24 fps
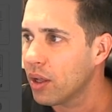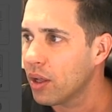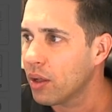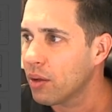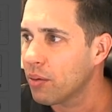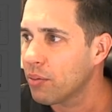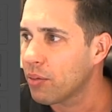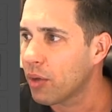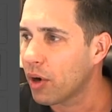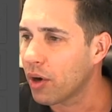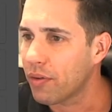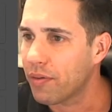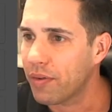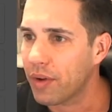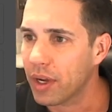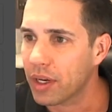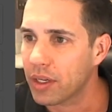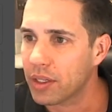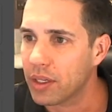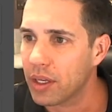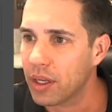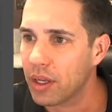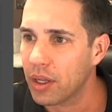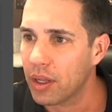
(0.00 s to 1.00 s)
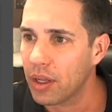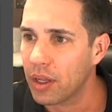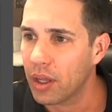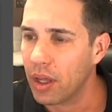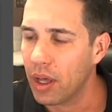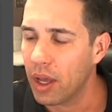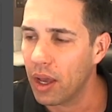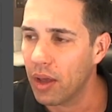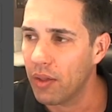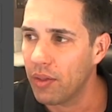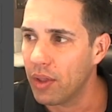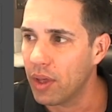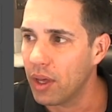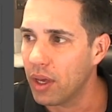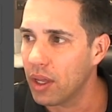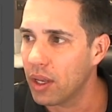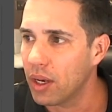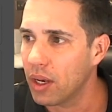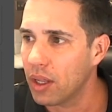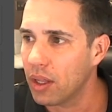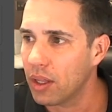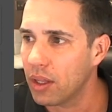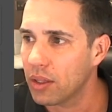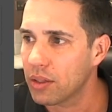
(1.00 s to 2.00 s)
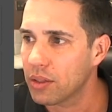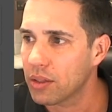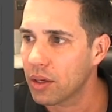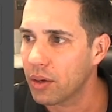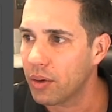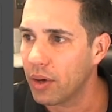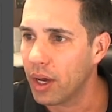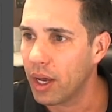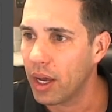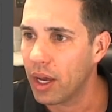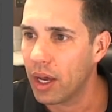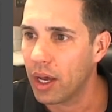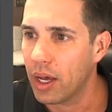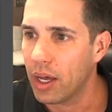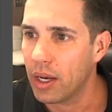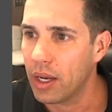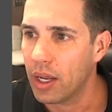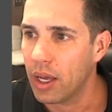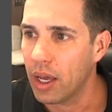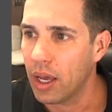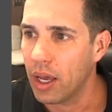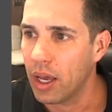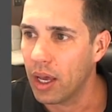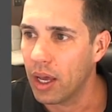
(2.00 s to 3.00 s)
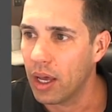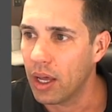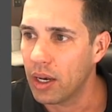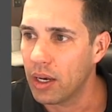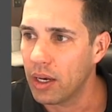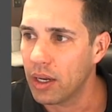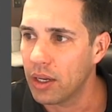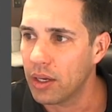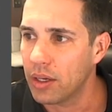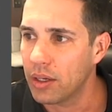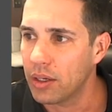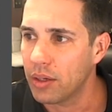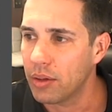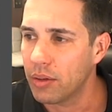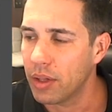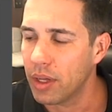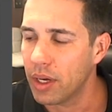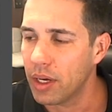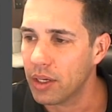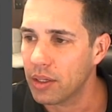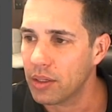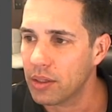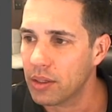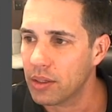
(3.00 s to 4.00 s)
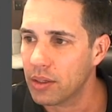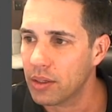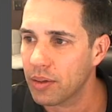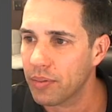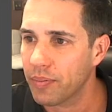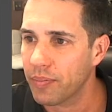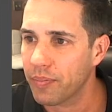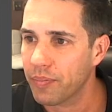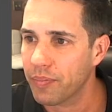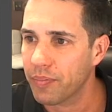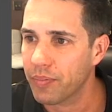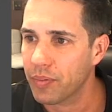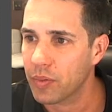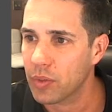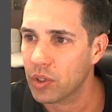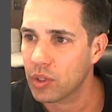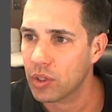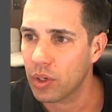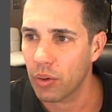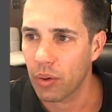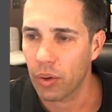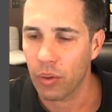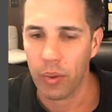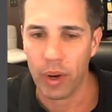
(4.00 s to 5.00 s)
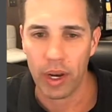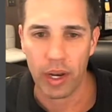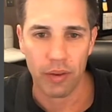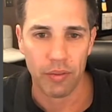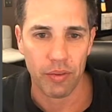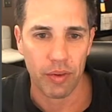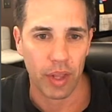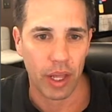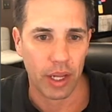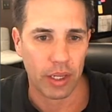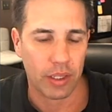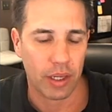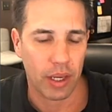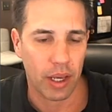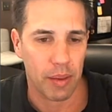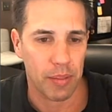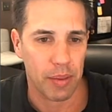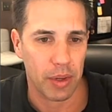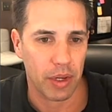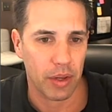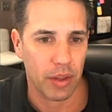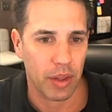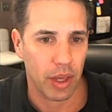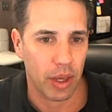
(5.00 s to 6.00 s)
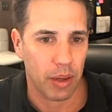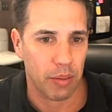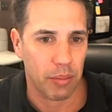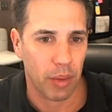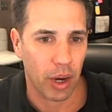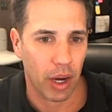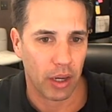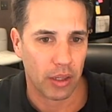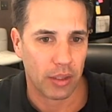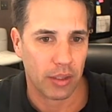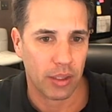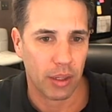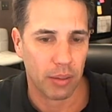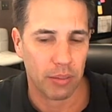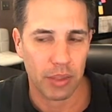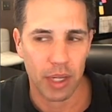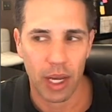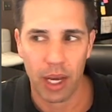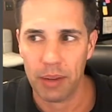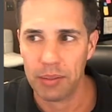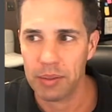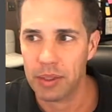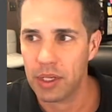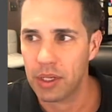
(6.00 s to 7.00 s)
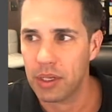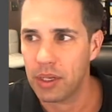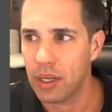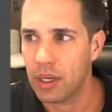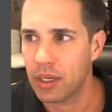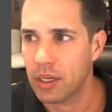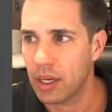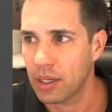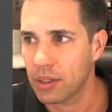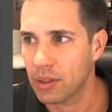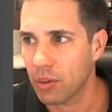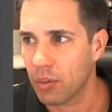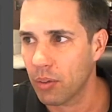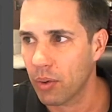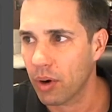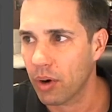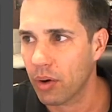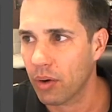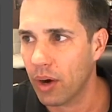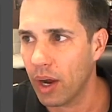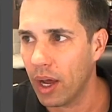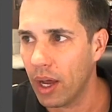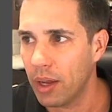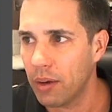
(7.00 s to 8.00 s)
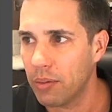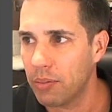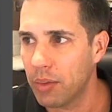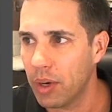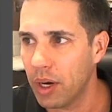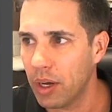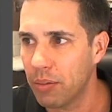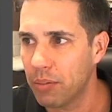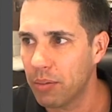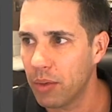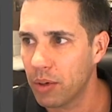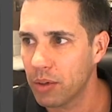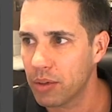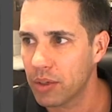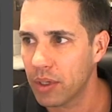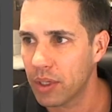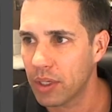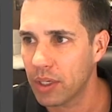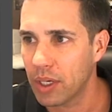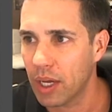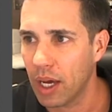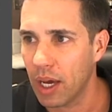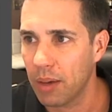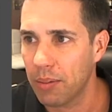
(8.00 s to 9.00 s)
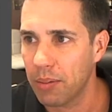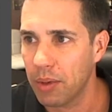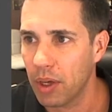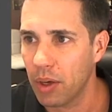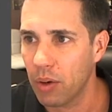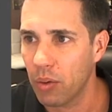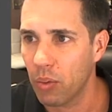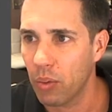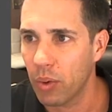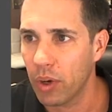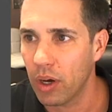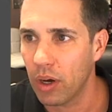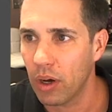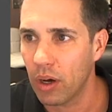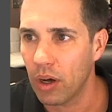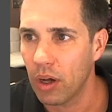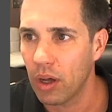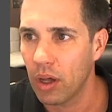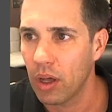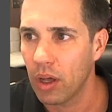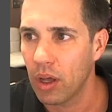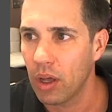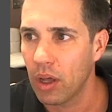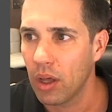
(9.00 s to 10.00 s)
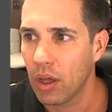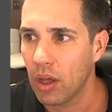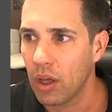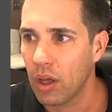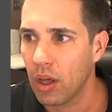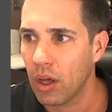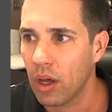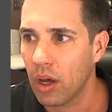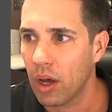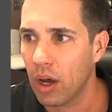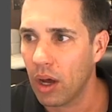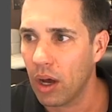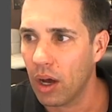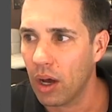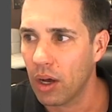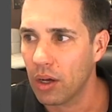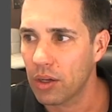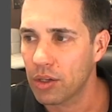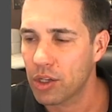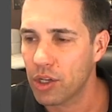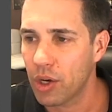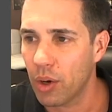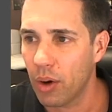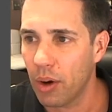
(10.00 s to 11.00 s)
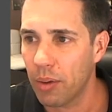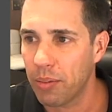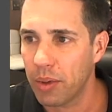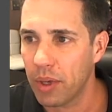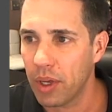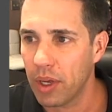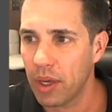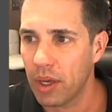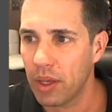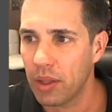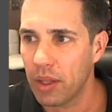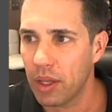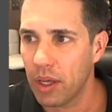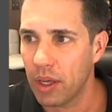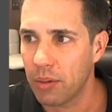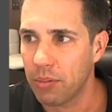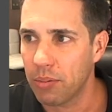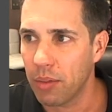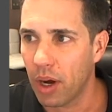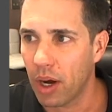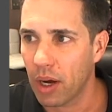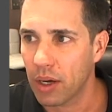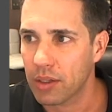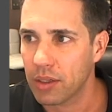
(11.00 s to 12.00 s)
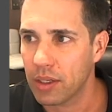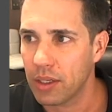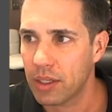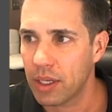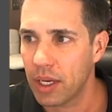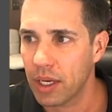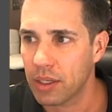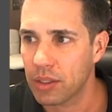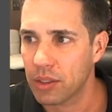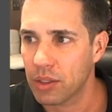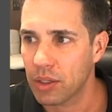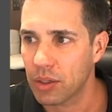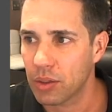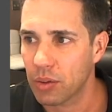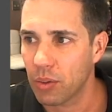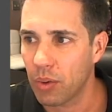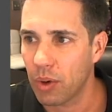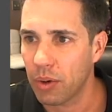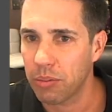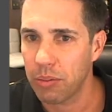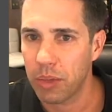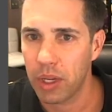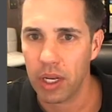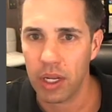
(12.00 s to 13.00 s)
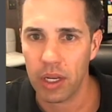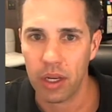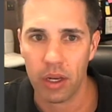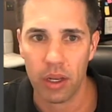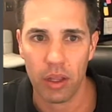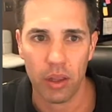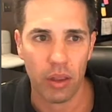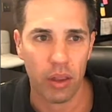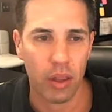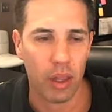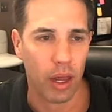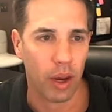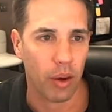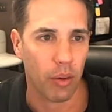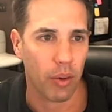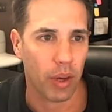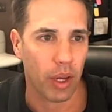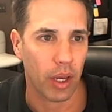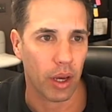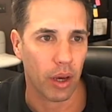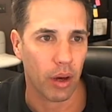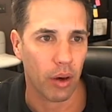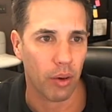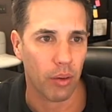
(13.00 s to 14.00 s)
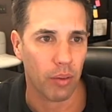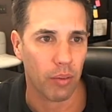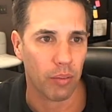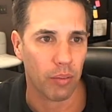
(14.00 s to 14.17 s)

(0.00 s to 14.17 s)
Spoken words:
Perfect. And then let's go ahead and do this. So we're waiting for that to come into the inbox. Sometimes it doesn't work right, but most of the time it will show up in the inbox. It takes just 1 minute. There we go.